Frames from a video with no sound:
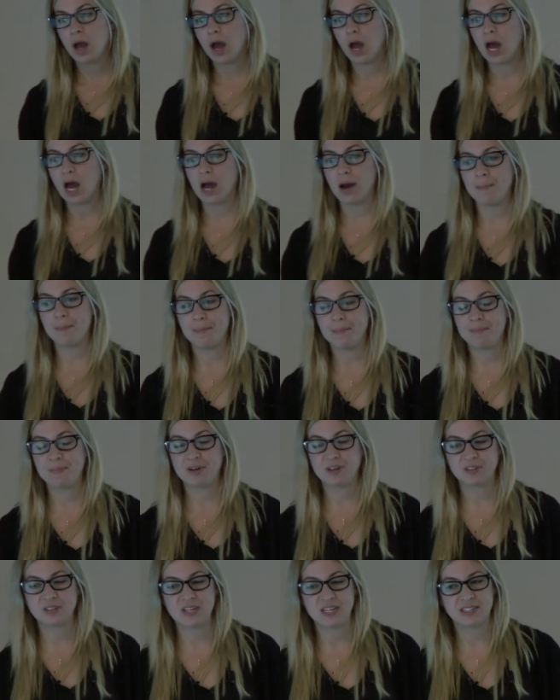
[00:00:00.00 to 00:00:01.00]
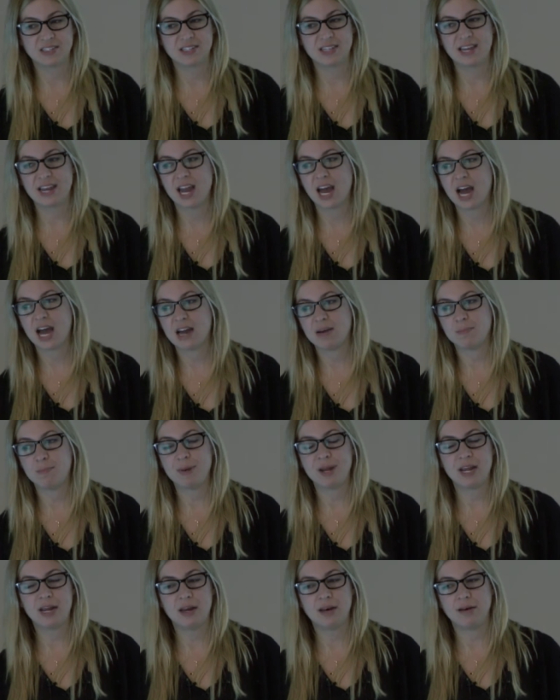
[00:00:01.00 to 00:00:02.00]
um, buildings. They had
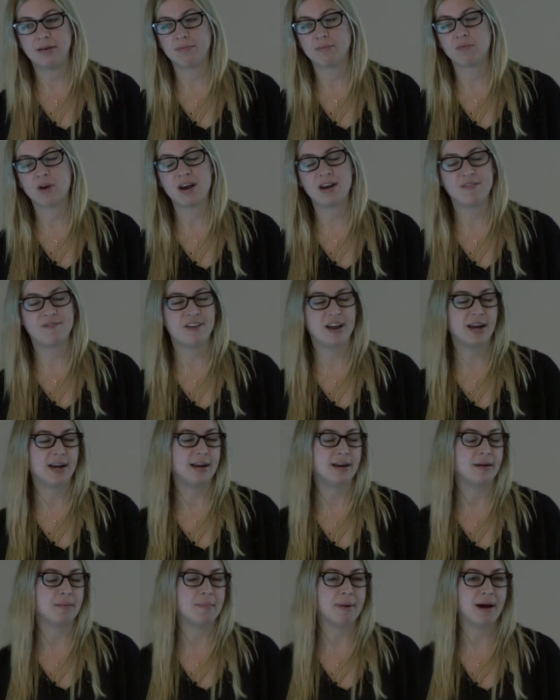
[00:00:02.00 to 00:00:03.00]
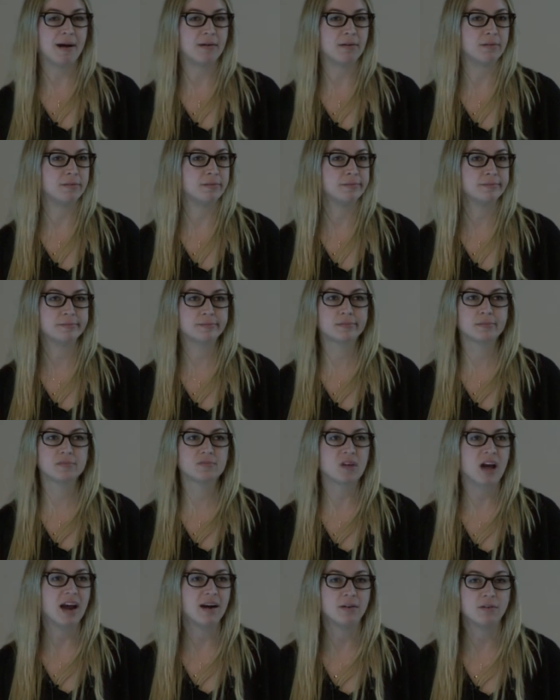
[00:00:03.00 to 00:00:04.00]
been renovated about,
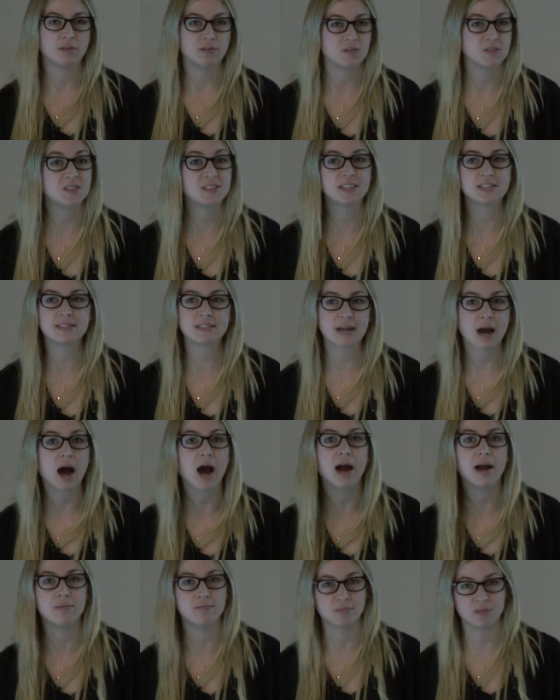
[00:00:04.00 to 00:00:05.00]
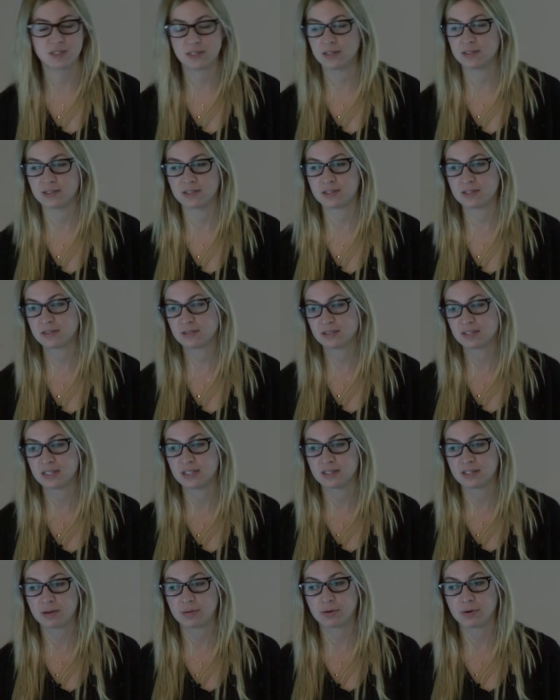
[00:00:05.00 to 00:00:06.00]
I don't know, six times since,
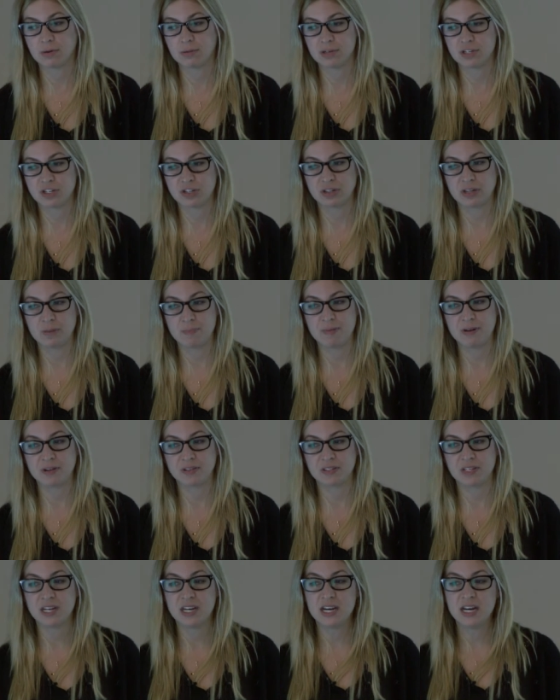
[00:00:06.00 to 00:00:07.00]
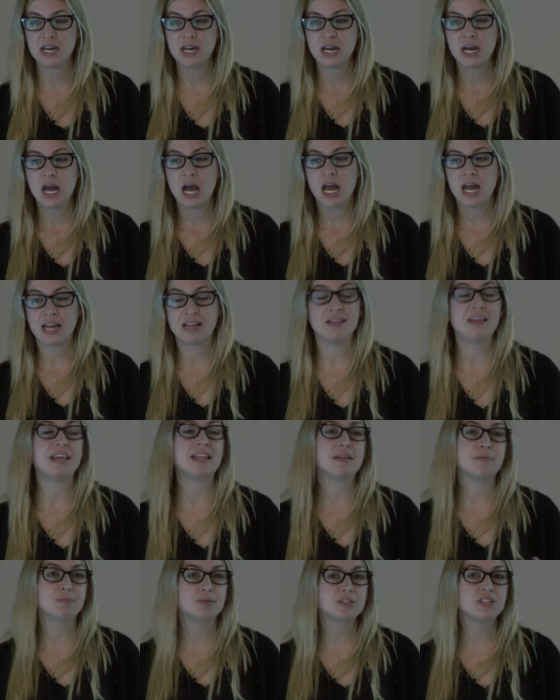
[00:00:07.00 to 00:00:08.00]
since they were originally built. In,
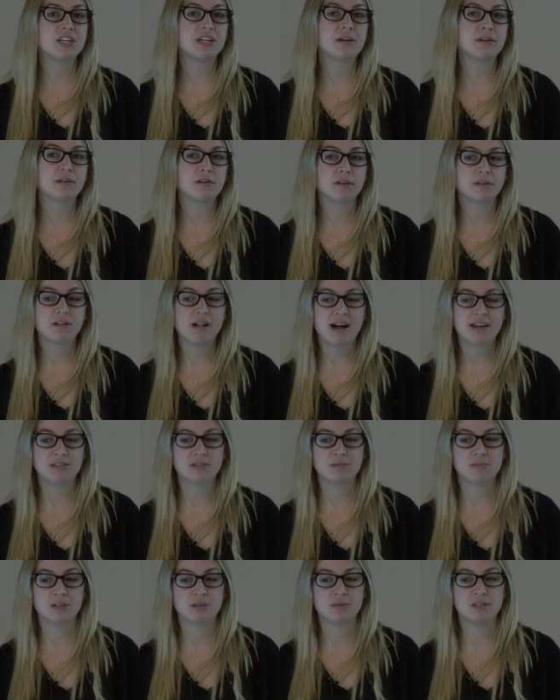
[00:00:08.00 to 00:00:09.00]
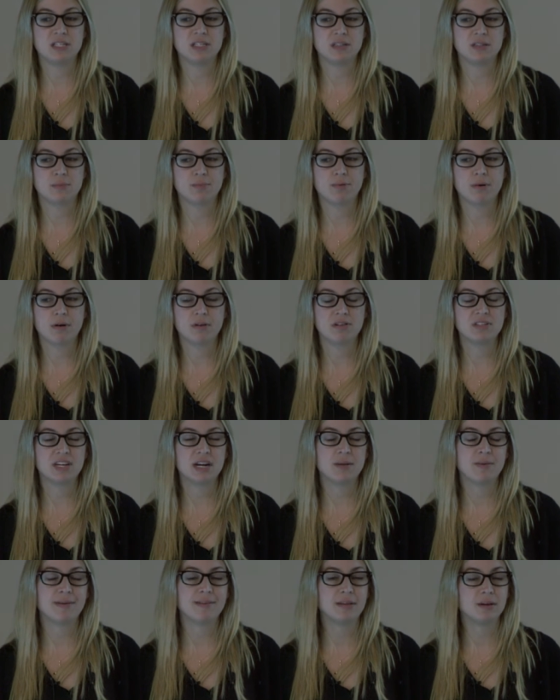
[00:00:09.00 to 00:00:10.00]
in the particular classroom that we did the
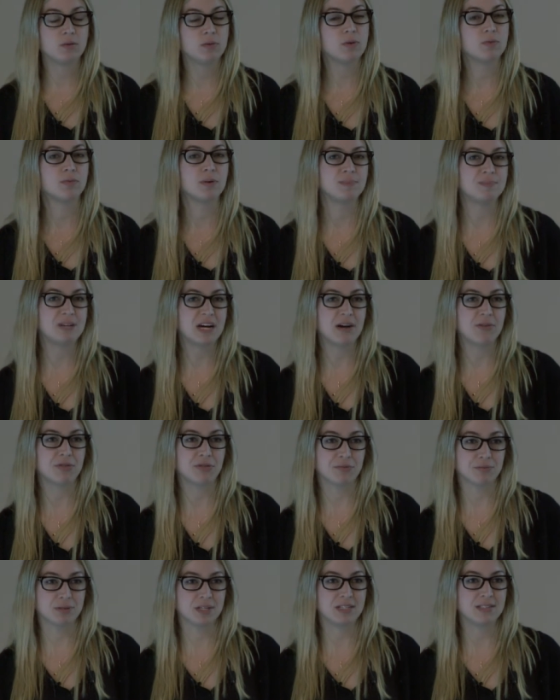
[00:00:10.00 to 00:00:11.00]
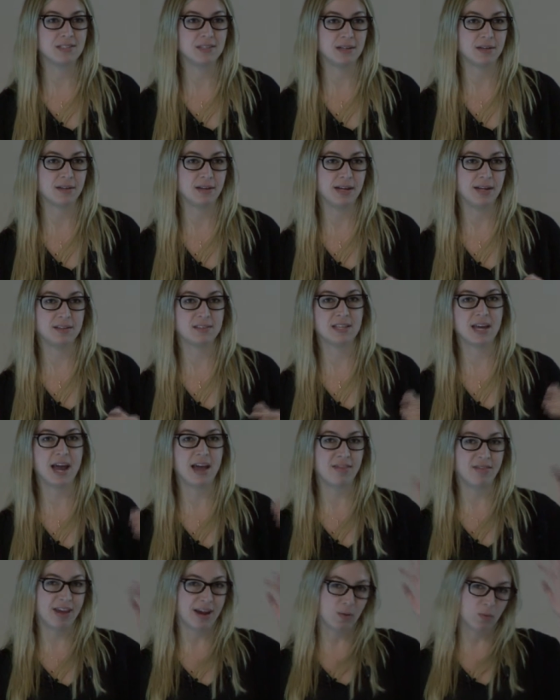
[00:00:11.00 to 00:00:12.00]
prototype, I think we ripped out three ceilings
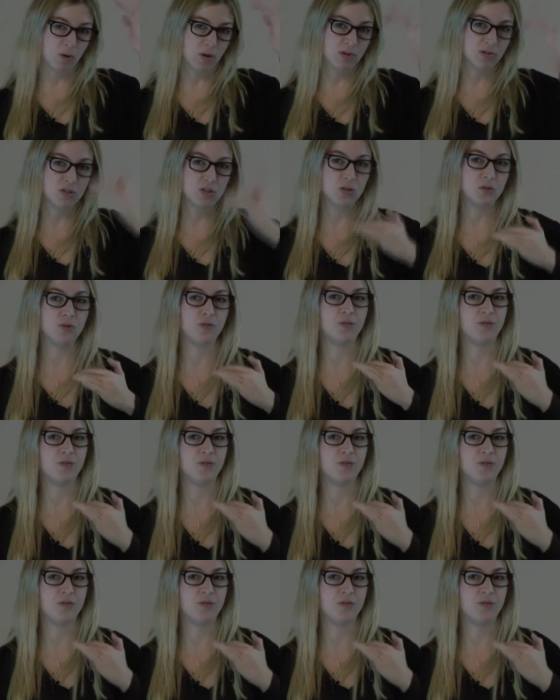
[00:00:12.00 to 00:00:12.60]
and they were two